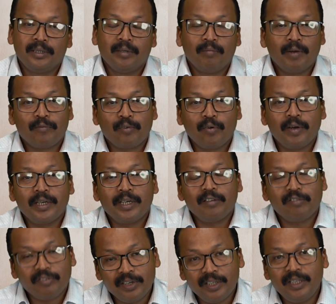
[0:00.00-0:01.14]
By providing
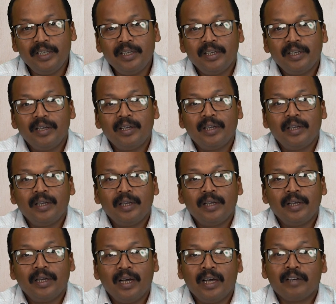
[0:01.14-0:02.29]
free
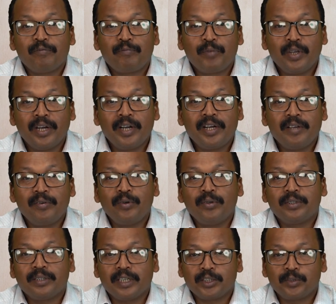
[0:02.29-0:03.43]
and
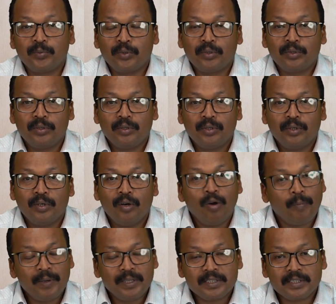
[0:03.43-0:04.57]
peer-reviewed textbooks,
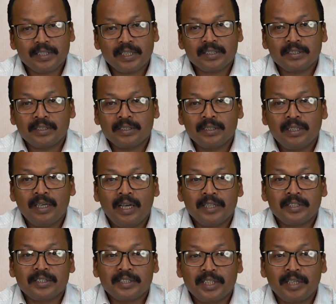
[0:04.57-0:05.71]
OpenStax
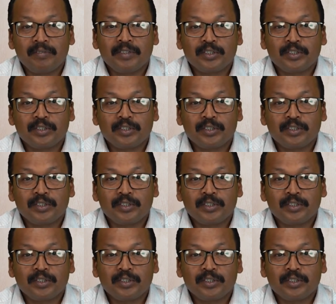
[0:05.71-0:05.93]
has saved